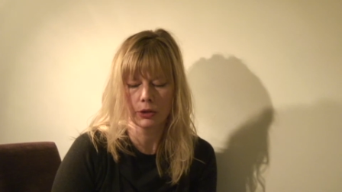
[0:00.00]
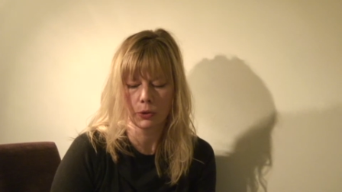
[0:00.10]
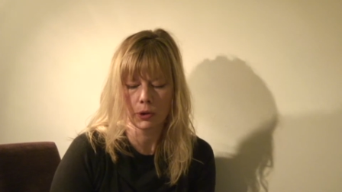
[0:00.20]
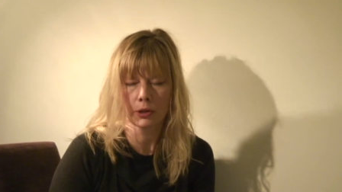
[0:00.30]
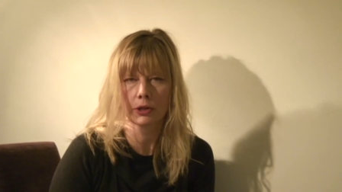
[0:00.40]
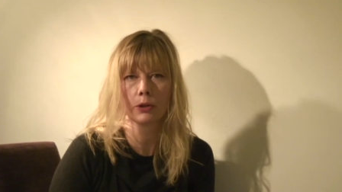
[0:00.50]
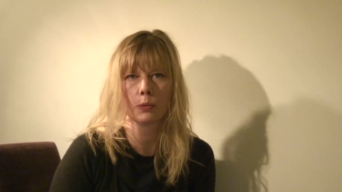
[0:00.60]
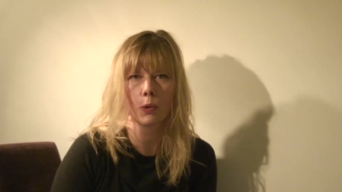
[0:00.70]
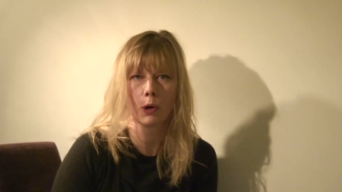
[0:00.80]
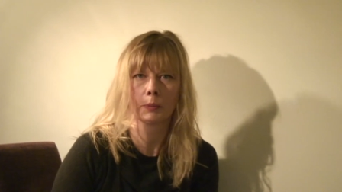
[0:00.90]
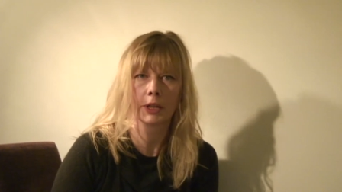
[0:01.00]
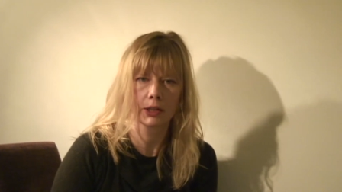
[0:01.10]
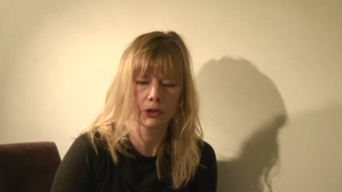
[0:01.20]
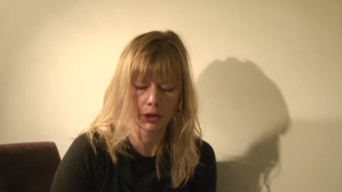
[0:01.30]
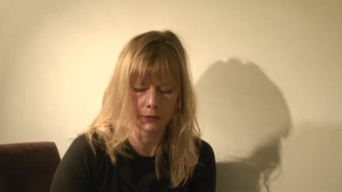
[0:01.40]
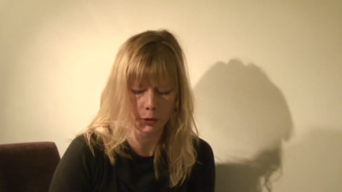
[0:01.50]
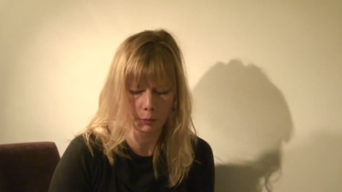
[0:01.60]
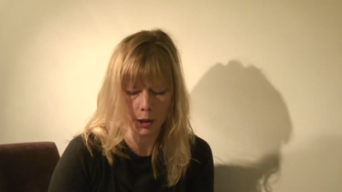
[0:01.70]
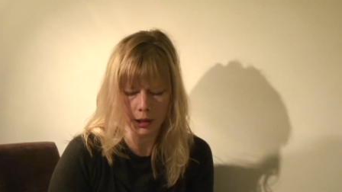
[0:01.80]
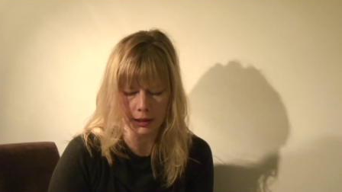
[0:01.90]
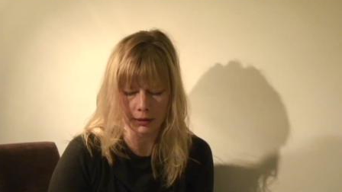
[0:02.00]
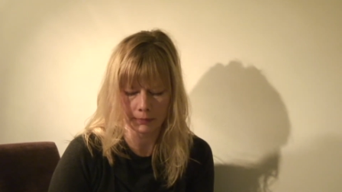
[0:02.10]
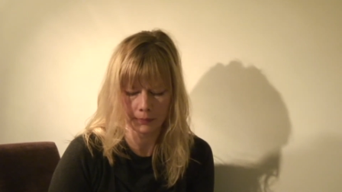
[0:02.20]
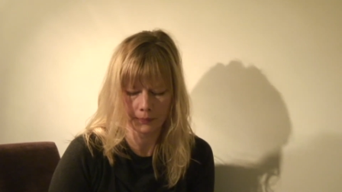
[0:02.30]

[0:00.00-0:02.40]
door to the warm kitchen of your body.